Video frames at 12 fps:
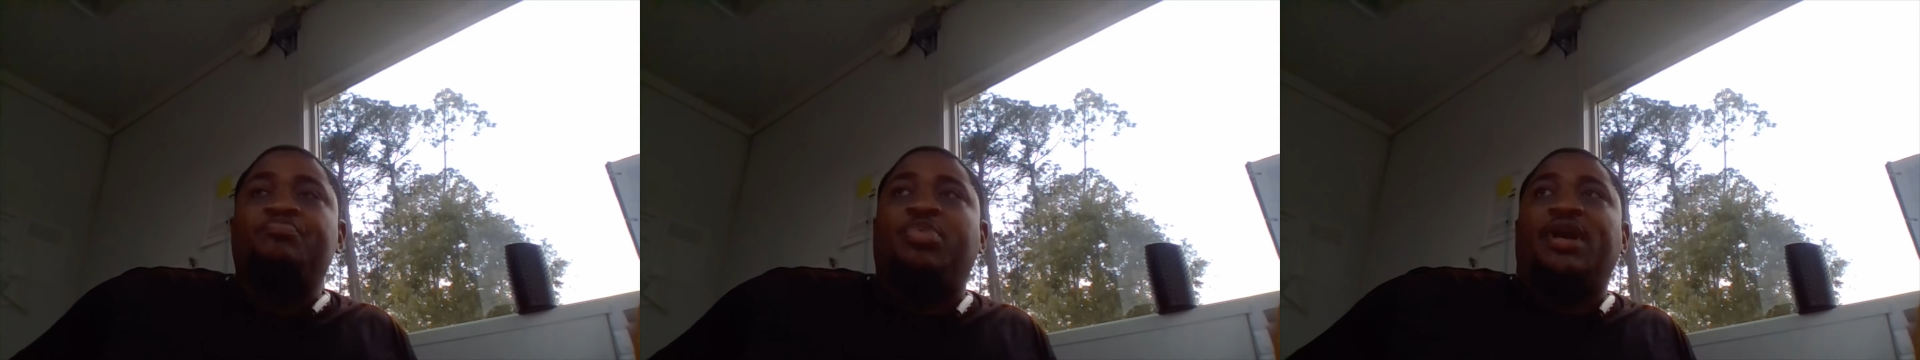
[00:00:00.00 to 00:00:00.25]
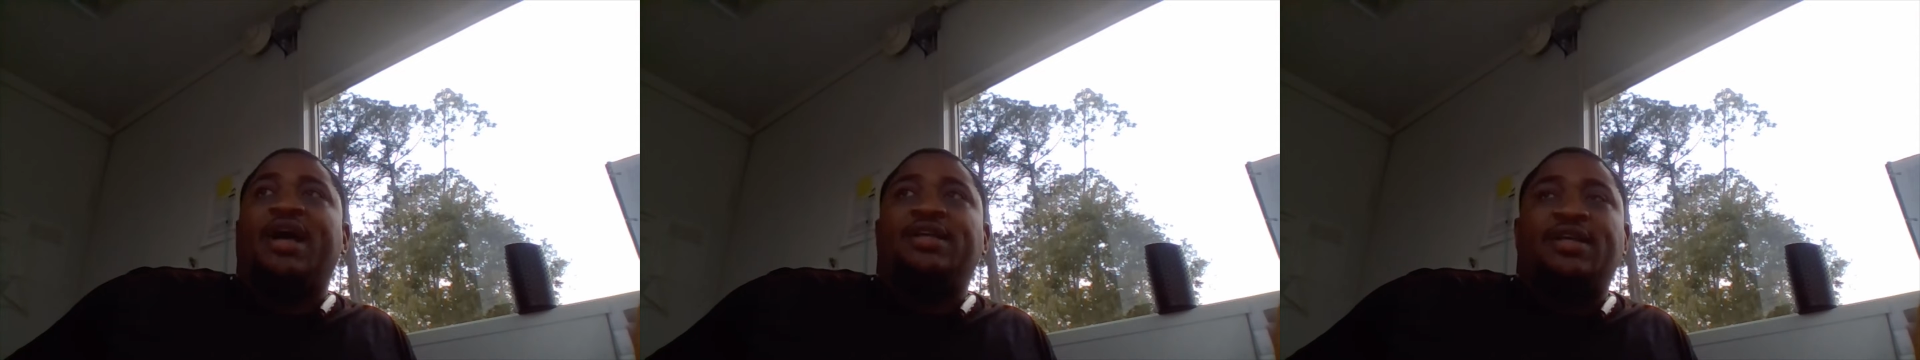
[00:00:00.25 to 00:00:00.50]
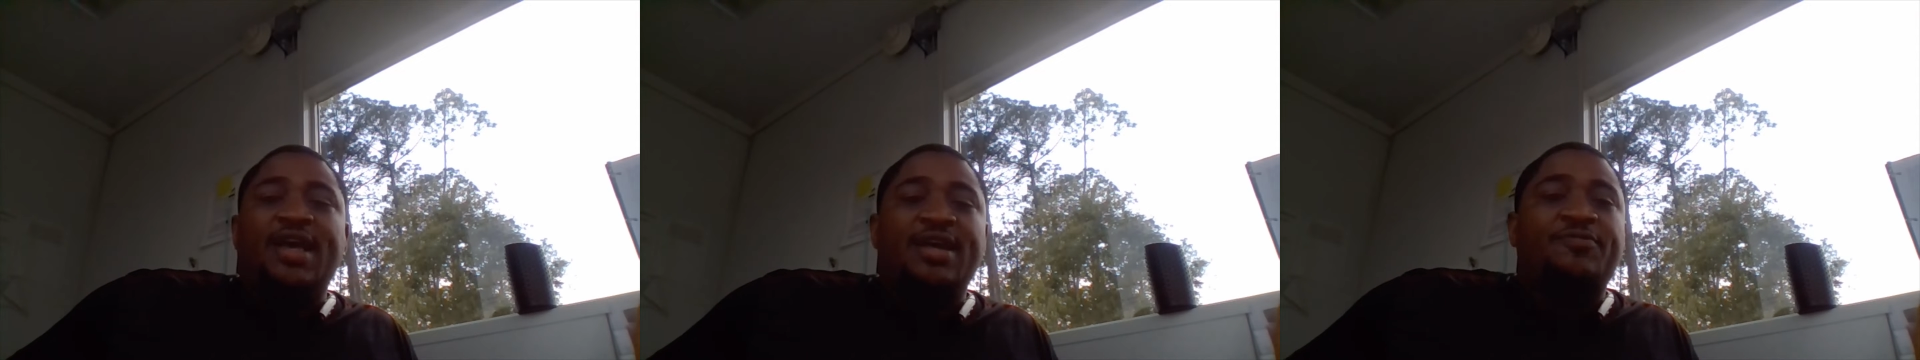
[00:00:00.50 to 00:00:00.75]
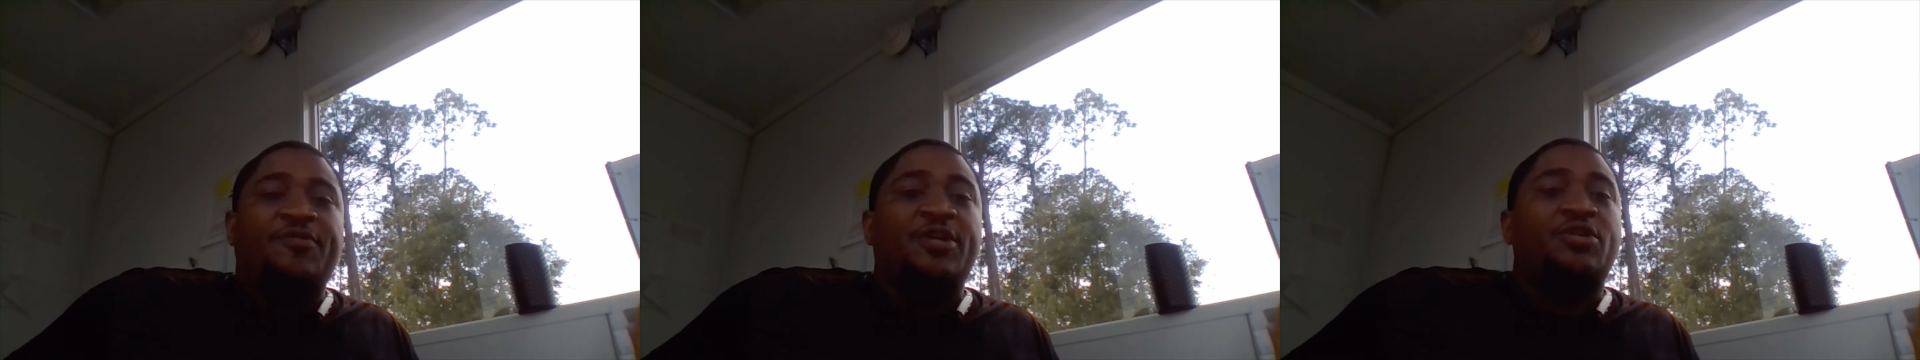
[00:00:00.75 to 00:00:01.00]
But I
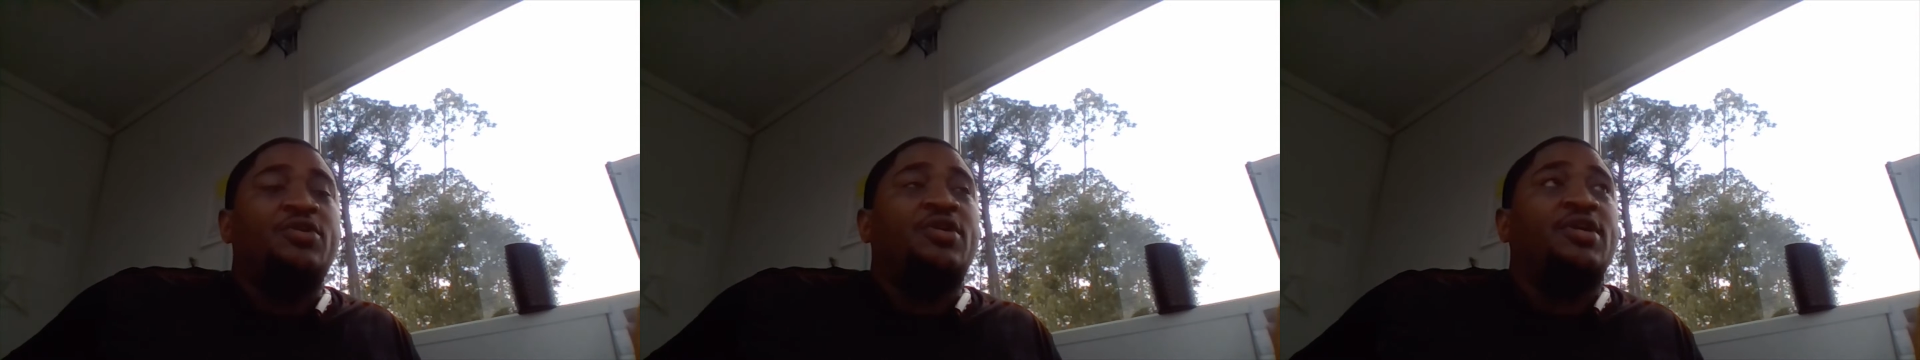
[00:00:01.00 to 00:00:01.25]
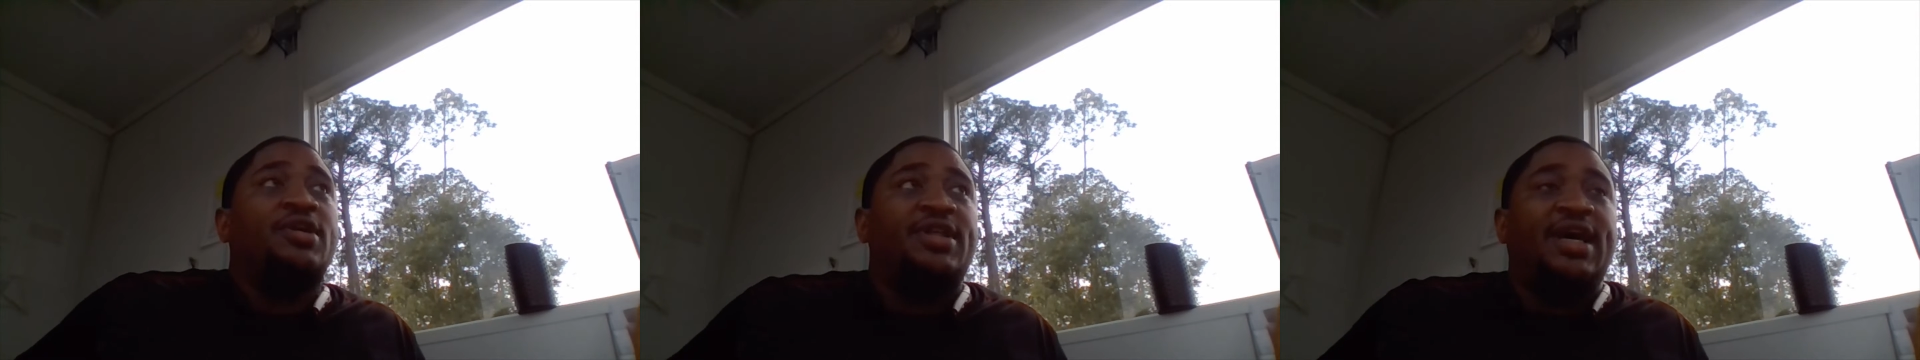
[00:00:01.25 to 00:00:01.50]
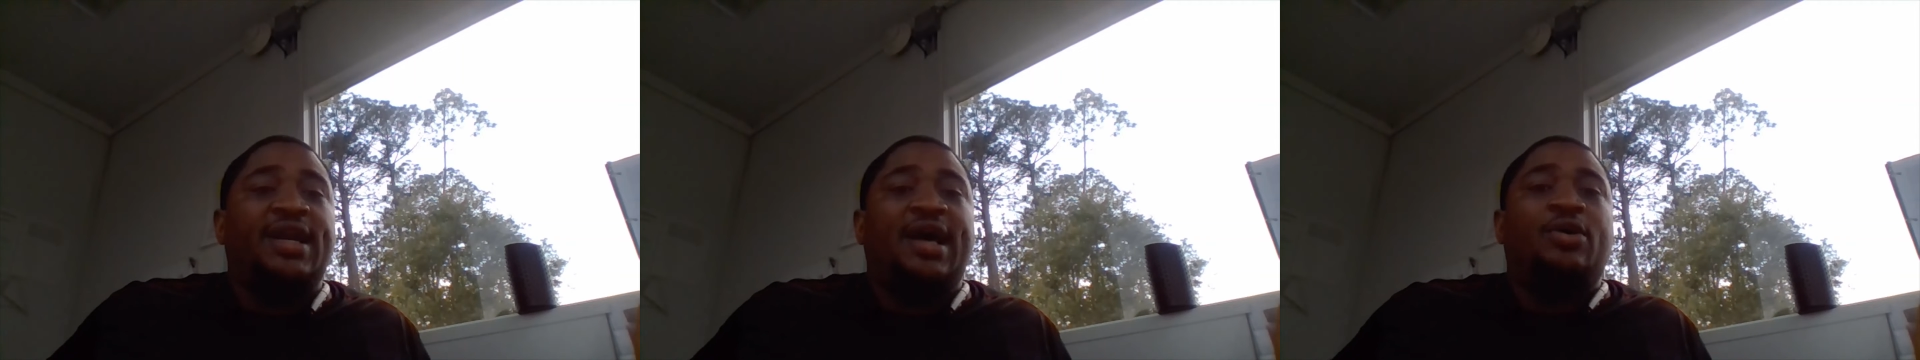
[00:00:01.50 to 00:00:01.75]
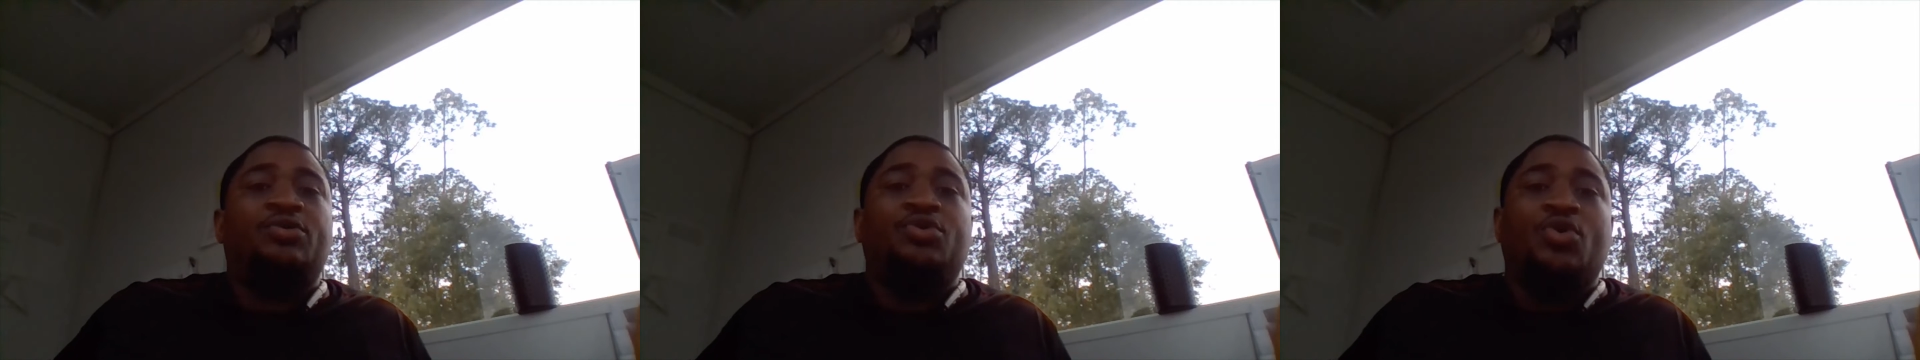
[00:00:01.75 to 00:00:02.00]
can't figure that
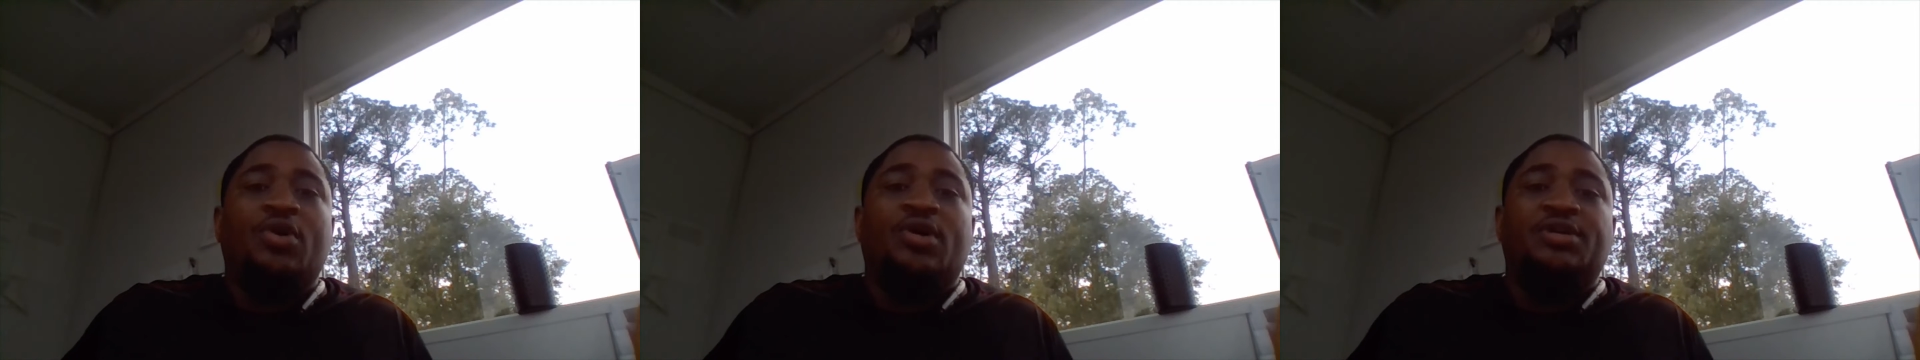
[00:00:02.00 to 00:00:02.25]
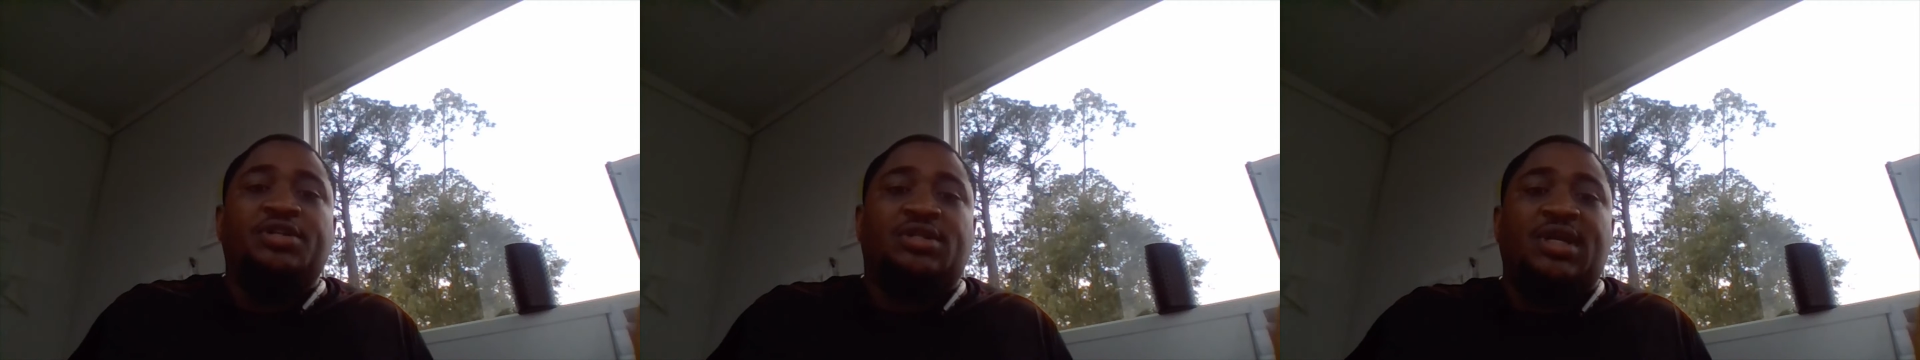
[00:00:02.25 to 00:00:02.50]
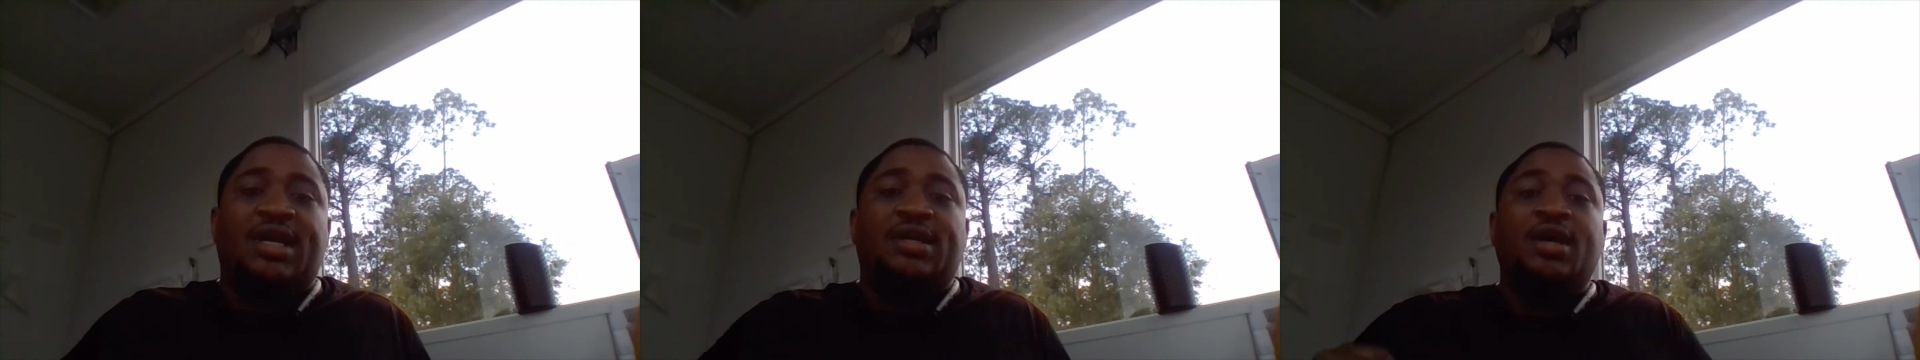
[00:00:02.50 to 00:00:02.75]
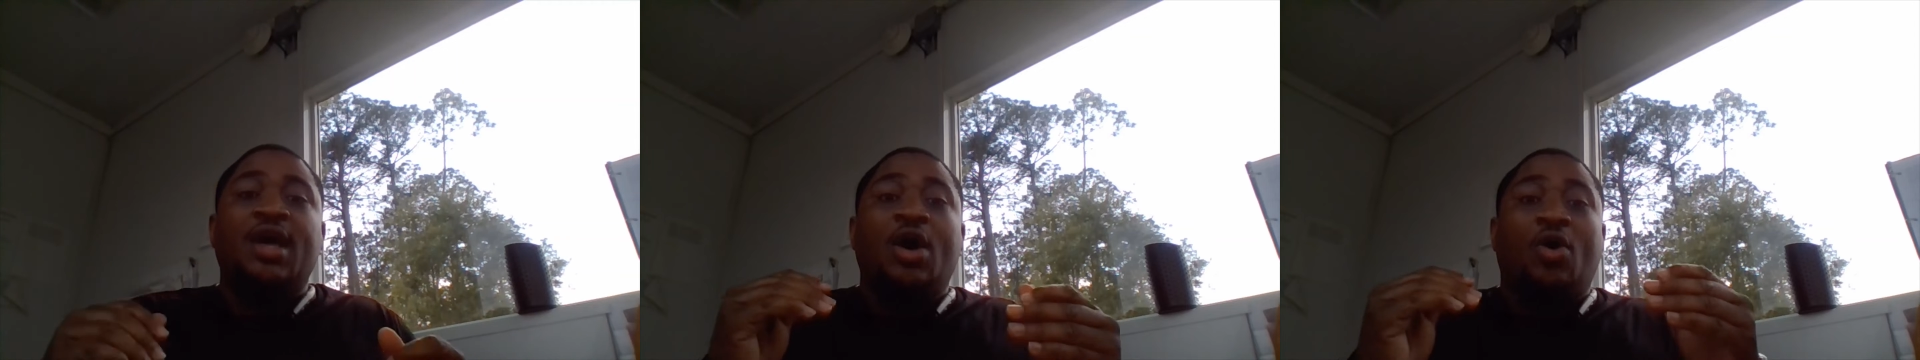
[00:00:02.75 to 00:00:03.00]
out nor understand